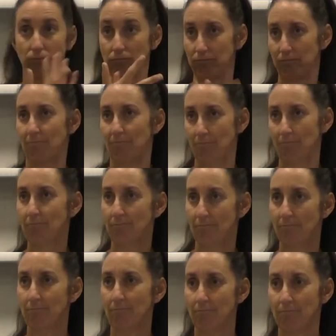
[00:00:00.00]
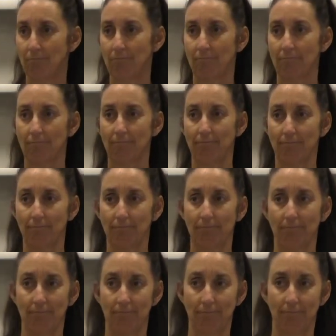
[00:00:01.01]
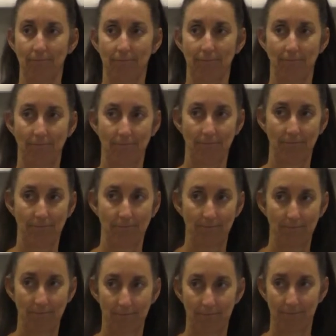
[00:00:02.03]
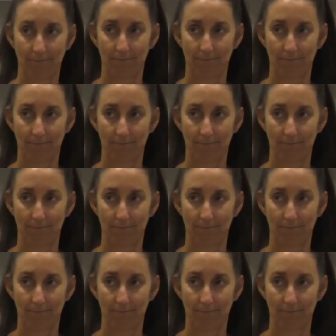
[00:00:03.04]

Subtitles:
what those lip patterns are specific to those signs.